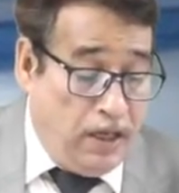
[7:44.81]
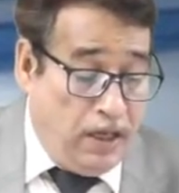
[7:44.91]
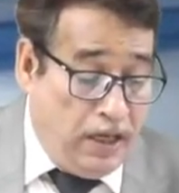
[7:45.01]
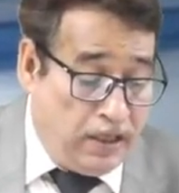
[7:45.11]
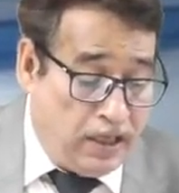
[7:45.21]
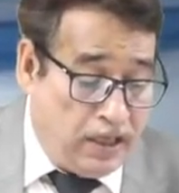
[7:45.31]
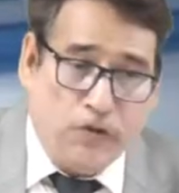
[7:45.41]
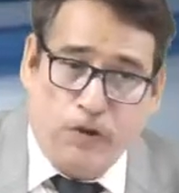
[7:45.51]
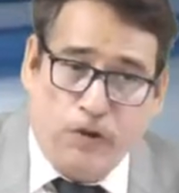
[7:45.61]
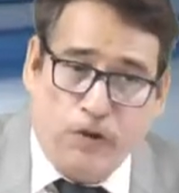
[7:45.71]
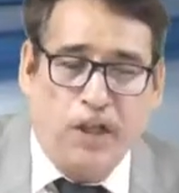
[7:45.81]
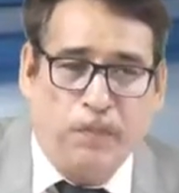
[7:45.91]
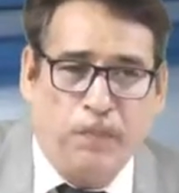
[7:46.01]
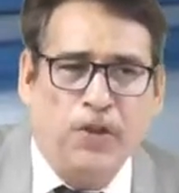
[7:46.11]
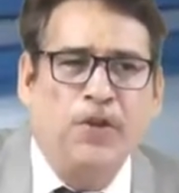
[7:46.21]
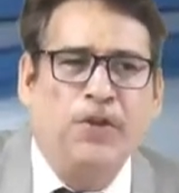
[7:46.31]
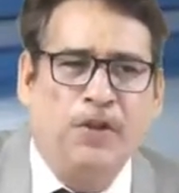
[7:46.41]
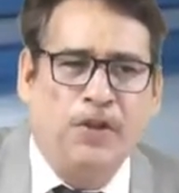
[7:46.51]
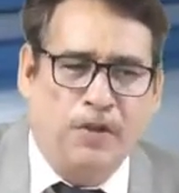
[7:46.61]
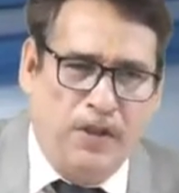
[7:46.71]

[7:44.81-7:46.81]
And cash flow statement should not